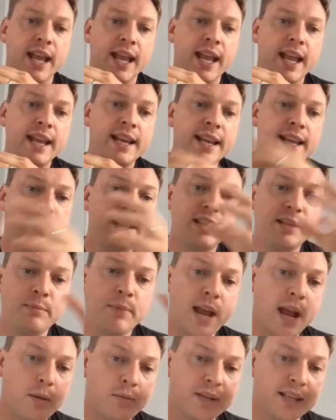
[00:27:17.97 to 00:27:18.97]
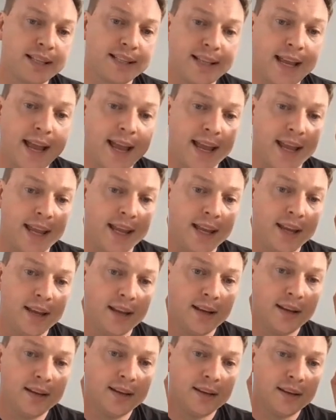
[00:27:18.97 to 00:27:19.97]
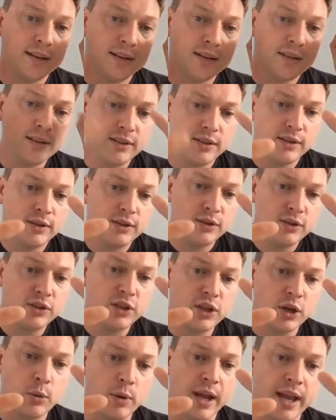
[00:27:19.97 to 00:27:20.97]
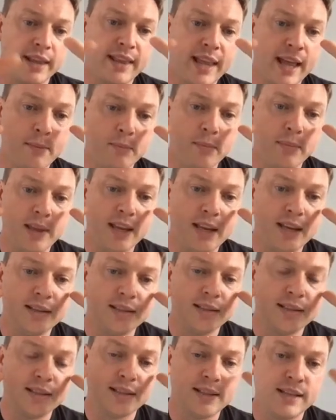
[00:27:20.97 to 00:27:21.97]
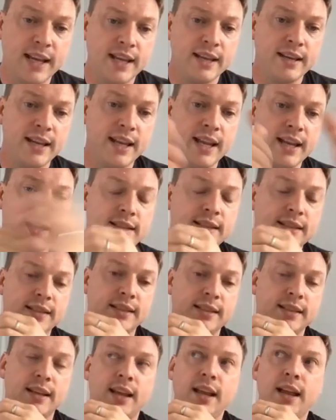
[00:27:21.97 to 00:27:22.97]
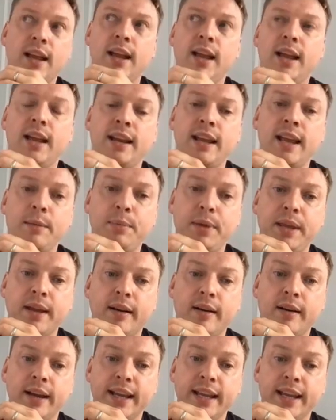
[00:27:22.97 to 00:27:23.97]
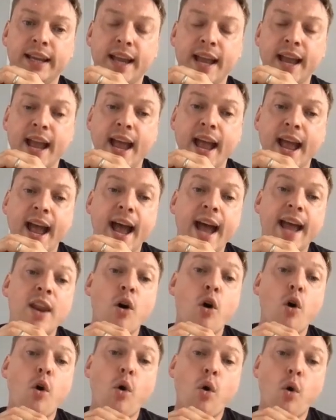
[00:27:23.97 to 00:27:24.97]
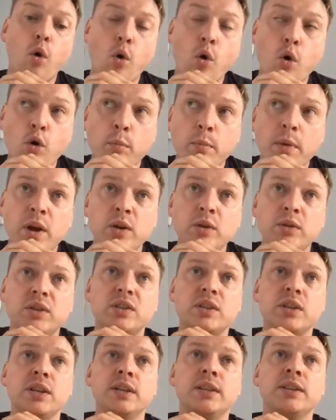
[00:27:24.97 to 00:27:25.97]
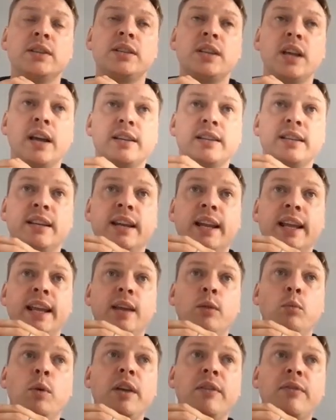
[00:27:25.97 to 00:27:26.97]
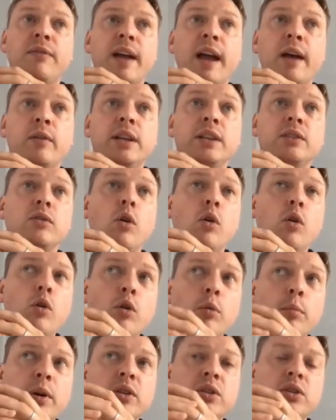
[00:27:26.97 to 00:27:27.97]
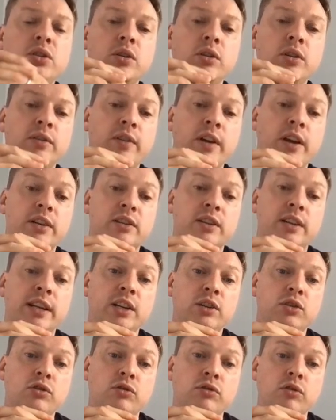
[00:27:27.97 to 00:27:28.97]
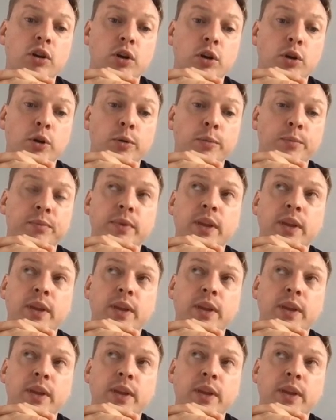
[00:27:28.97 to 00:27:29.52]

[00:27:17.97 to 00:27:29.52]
It needs to be able to say, do it. That means it needs an API. And almost certainly, we found it's almost universally true.